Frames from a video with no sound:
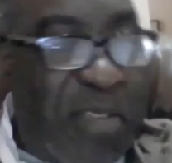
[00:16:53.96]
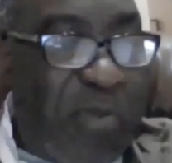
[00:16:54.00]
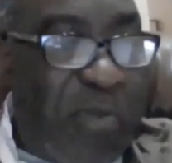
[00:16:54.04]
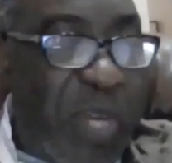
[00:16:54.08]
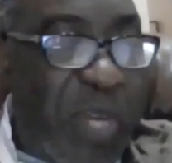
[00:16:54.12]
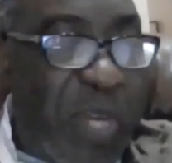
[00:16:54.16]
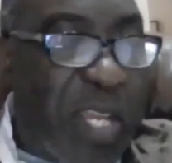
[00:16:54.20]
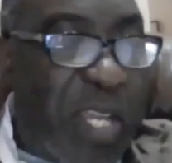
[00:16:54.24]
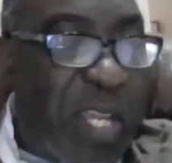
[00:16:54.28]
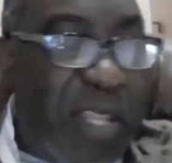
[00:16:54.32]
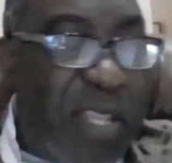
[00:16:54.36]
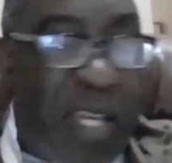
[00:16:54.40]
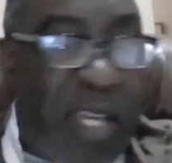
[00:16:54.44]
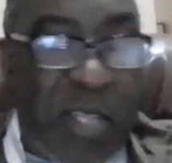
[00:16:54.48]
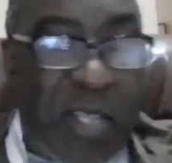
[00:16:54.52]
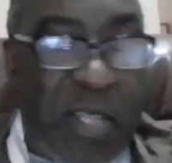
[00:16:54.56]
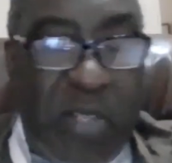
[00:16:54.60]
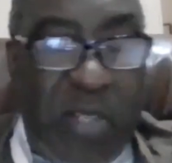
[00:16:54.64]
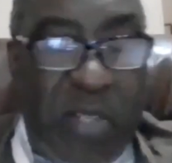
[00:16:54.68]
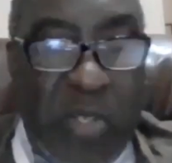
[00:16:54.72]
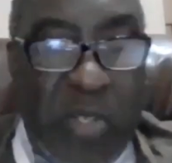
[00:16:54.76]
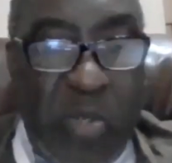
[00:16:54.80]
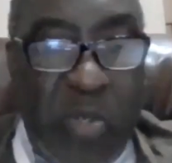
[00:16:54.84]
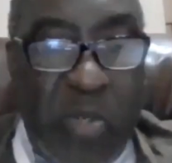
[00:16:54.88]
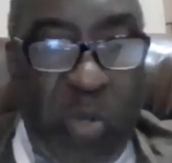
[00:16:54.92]
way that
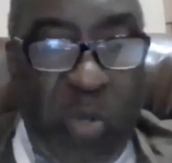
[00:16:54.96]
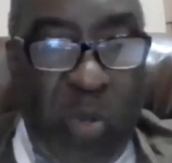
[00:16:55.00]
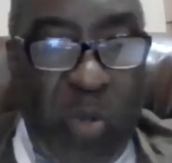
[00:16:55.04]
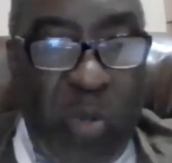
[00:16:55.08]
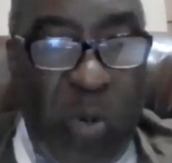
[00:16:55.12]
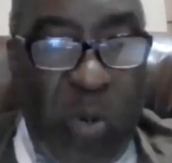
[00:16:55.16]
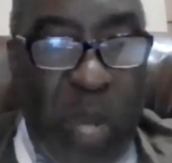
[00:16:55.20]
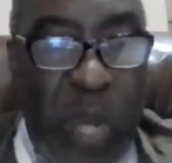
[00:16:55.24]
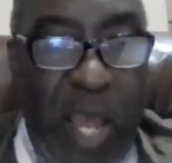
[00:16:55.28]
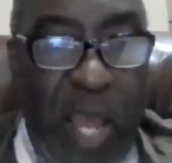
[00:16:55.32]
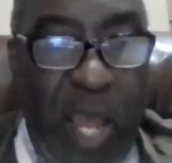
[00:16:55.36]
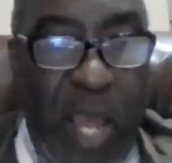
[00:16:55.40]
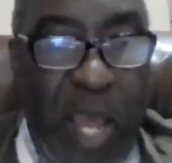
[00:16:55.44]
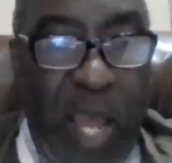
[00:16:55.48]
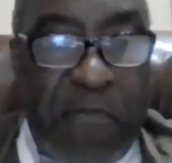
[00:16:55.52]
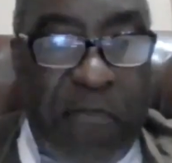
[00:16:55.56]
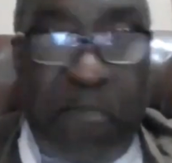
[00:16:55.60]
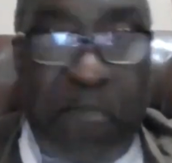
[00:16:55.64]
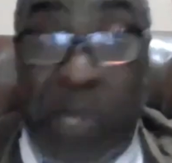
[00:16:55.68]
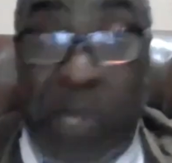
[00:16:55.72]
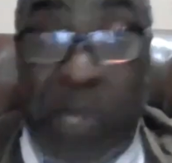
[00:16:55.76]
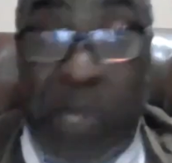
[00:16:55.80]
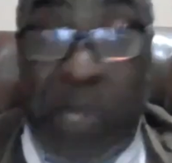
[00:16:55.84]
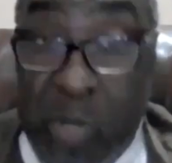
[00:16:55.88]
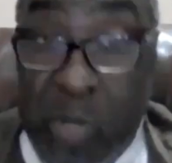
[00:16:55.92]
you
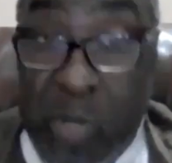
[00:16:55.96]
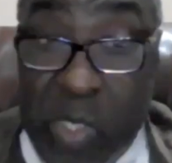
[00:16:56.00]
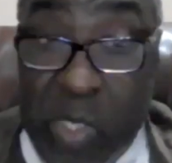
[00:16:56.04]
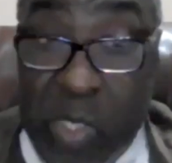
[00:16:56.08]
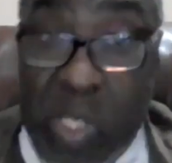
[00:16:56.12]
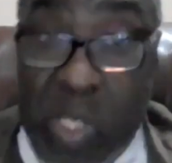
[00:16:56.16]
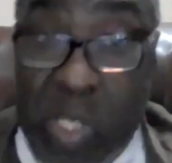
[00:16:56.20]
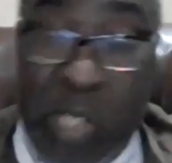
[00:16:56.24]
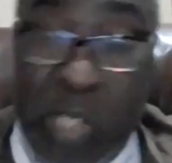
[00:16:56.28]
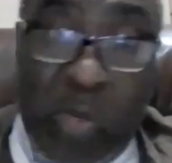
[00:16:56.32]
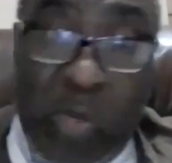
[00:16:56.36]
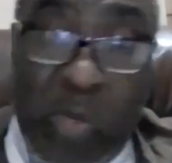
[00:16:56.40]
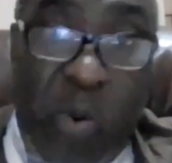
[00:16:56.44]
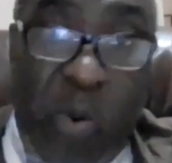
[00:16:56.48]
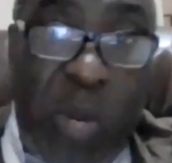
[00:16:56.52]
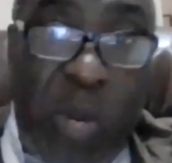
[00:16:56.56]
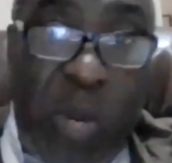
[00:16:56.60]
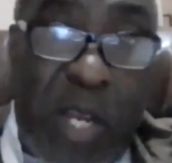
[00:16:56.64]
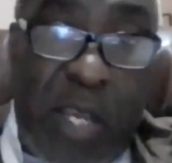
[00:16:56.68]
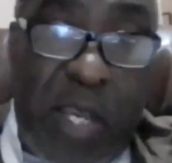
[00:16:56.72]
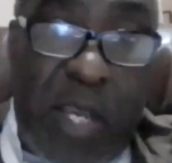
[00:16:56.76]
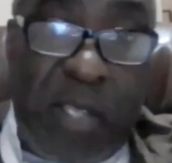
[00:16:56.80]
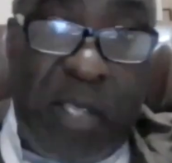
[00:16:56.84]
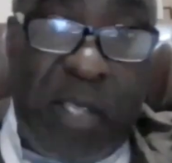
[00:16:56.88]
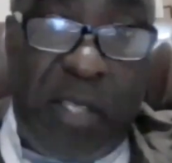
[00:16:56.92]
have built this
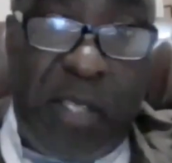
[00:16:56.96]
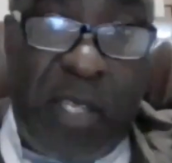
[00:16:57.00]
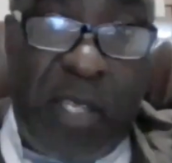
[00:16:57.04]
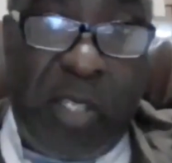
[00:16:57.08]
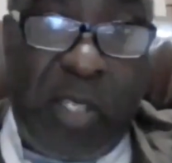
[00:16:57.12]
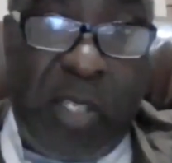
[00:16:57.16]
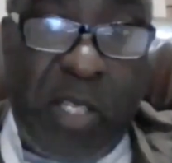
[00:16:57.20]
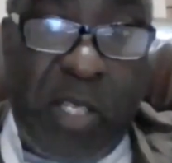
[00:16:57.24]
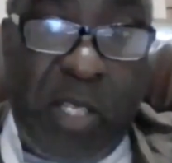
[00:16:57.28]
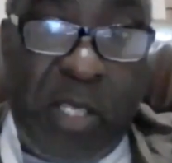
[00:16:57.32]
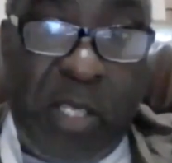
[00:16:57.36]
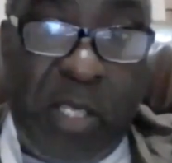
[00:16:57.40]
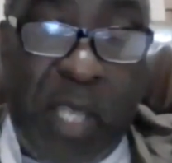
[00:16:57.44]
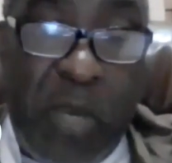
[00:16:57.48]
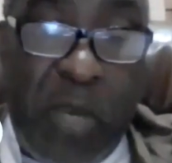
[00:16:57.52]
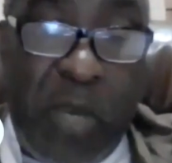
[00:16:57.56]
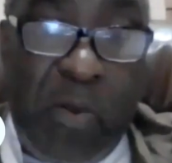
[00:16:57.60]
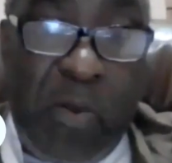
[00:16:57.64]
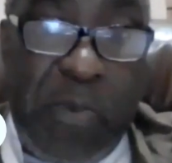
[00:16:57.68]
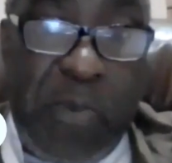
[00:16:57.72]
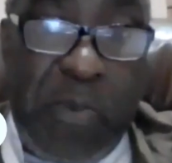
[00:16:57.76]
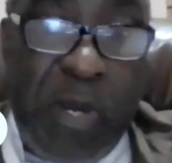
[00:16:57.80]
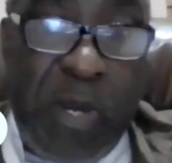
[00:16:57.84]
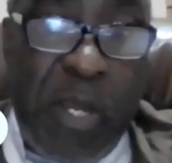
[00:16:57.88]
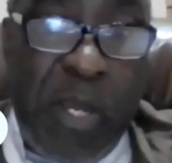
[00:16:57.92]
organization,
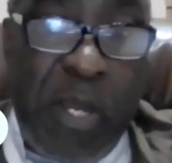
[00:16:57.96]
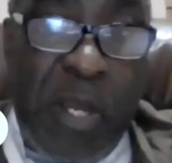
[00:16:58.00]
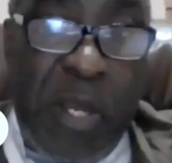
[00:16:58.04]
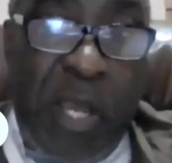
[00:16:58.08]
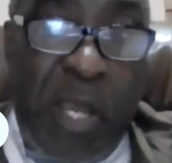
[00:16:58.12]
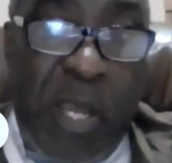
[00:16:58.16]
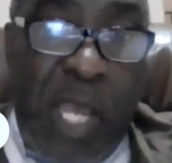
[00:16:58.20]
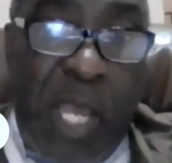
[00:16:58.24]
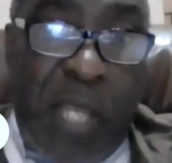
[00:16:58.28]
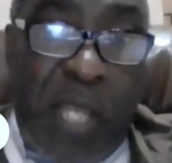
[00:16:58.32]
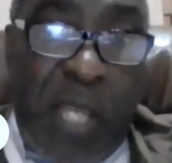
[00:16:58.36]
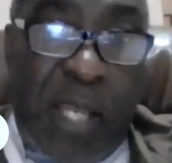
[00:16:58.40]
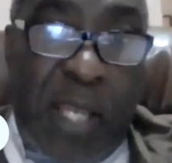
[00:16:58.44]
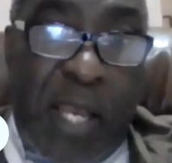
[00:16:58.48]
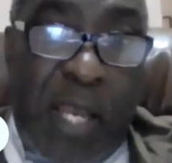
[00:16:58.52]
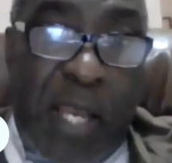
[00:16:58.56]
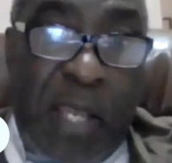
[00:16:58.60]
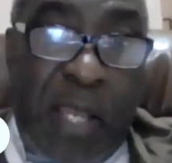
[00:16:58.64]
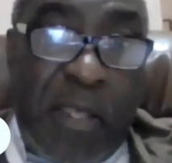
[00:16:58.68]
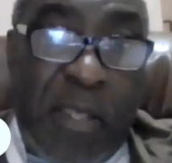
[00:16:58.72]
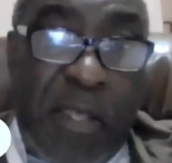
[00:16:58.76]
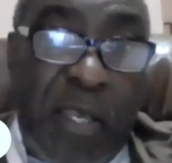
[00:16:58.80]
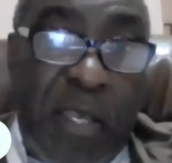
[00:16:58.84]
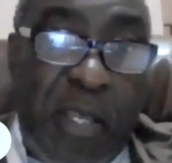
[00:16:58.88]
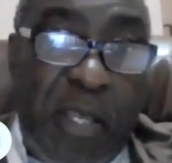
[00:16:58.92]
SAEOPA, and that
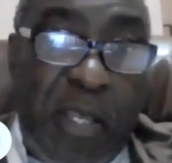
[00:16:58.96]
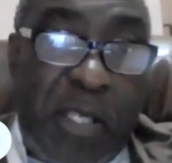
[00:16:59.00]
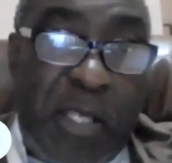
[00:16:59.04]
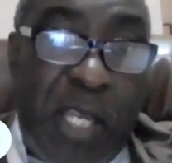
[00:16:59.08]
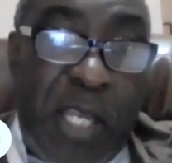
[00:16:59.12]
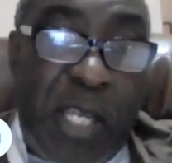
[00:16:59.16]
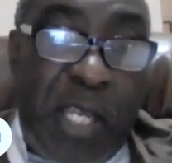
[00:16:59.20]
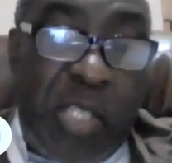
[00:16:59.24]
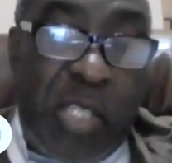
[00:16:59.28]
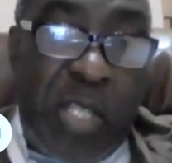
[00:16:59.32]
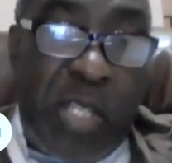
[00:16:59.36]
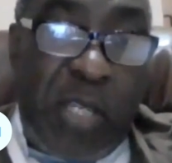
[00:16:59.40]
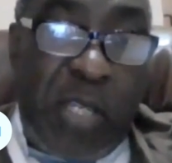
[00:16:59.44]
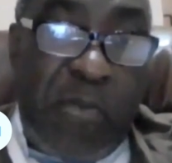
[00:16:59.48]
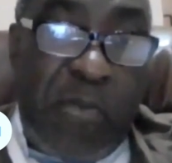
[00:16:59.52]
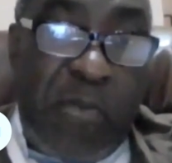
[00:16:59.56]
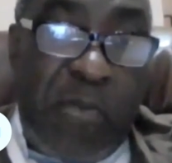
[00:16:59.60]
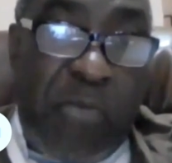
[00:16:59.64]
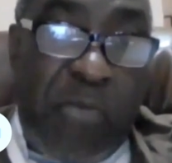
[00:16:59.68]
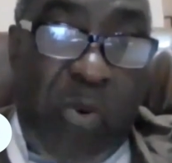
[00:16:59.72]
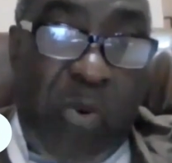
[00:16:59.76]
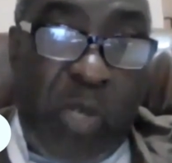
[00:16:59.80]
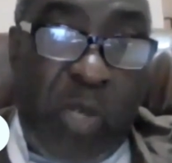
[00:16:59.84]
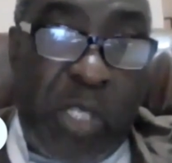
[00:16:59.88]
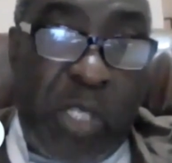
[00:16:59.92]
I think it's such an
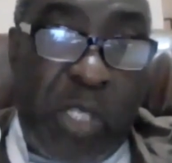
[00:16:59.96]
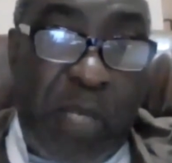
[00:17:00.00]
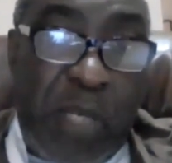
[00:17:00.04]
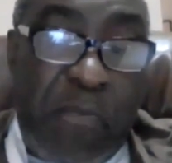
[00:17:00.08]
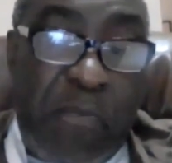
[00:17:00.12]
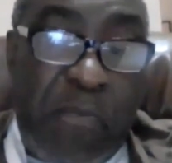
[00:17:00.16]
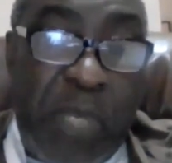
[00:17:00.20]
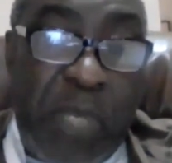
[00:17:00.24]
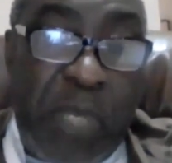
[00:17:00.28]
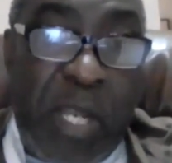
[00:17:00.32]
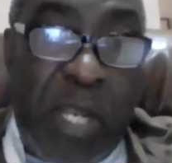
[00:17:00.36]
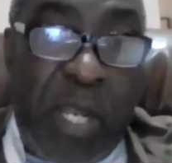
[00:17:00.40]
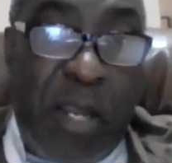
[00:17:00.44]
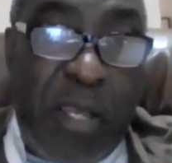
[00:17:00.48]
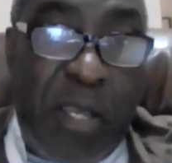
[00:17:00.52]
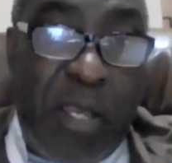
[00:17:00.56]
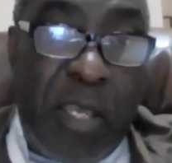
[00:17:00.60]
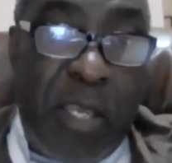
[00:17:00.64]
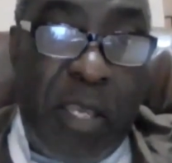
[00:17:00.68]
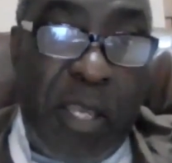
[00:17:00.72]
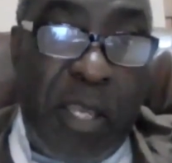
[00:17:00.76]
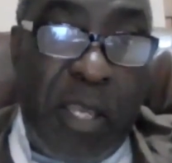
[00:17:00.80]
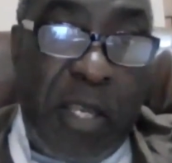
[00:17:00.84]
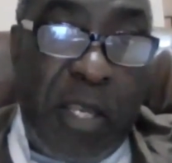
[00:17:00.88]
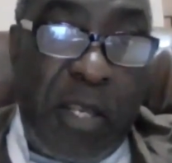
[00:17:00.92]
important pillar
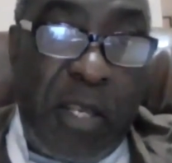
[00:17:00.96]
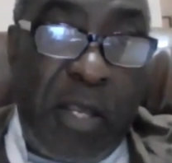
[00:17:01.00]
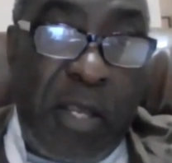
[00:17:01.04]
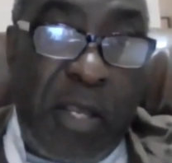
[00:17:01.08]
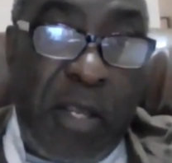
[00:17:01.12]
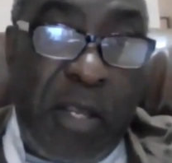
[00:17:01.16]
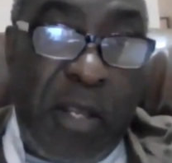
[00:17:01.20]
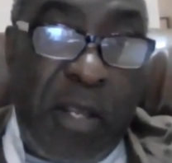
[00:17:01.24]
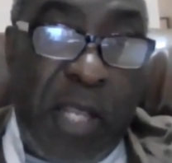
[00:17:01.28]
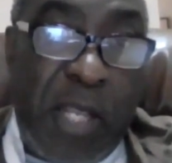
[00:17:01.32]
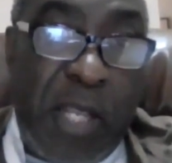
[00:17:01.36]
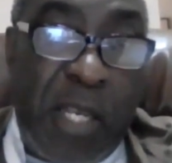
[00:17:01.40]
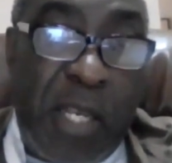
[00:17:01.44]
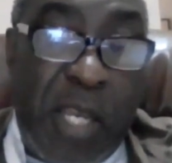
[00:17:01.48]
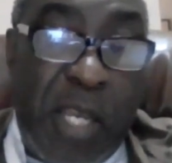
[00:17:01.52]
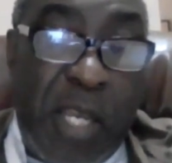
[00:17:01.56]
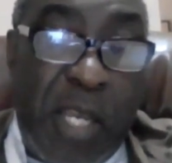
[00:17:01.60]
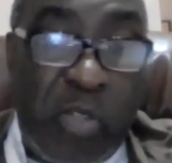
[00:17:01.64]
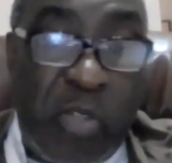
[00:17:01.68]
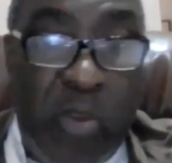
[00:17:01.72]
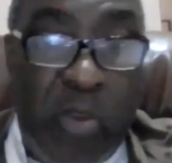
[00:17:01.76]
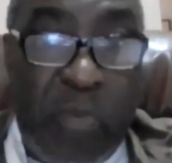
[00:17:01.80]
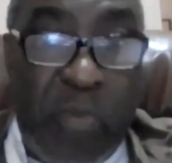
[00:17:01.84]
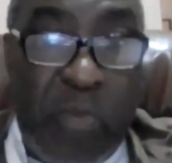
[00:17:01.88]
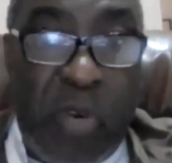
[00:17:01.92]
in the
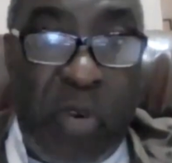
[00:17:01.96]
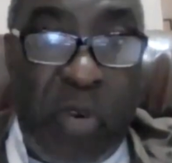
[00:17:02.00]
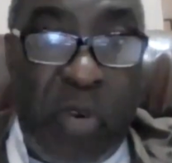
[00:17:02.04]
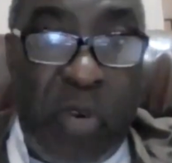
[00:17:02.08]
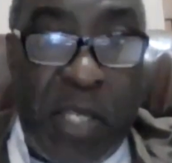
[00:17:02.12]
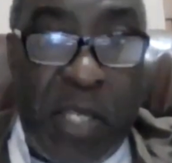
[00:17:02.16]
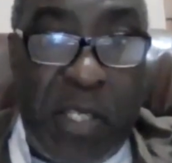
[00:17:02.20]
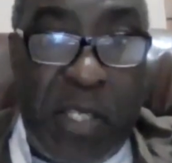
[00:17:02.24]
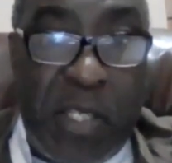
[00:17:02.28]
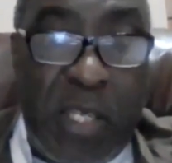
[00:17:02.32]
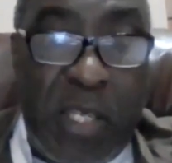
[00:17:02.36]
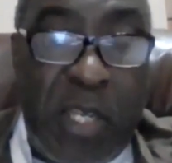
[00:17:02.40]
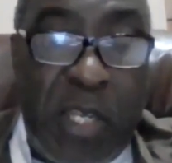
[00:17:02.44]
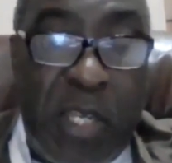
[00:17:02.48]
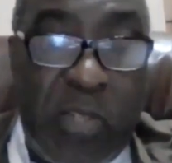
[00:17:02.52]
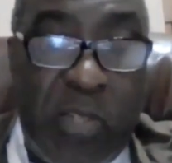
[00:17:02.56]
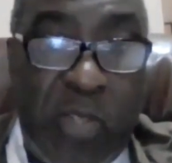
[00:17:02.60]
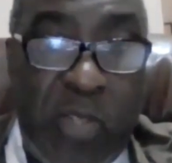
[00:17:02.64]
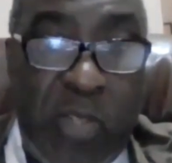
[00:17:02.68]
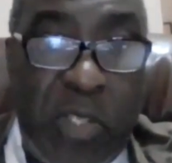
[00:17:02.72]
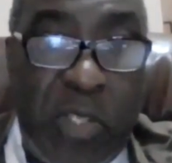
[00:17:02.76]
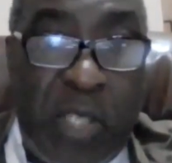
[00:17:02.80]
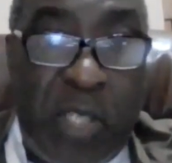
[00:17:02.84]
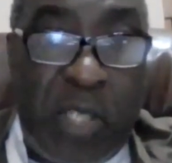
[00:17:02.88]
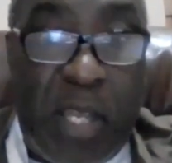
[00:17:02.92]
natural products
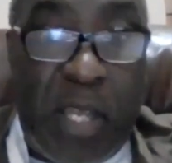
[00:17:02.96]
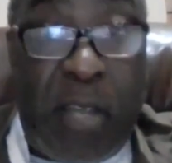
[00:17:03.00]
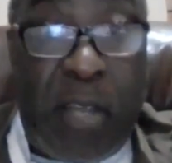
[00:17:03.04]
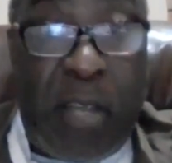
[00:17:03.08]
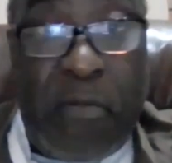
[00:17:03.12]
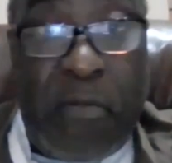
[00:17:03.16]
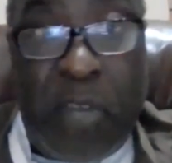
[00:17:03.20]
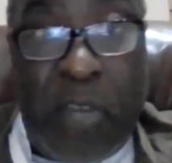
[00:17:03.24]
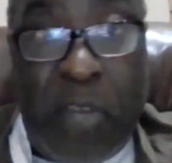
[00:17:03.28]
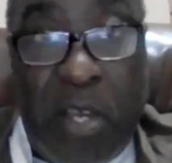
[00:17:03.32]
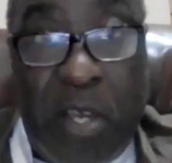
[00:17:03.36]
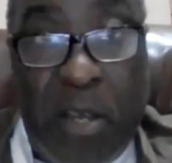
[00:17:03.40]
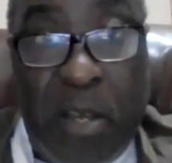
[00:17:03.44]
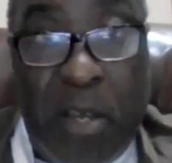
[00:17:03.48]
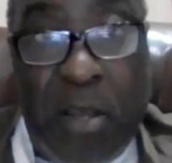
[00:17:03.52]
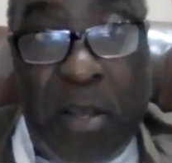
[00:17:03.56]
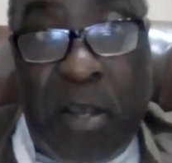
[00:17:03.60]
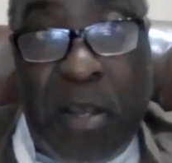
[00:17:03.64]
industry in South Africa.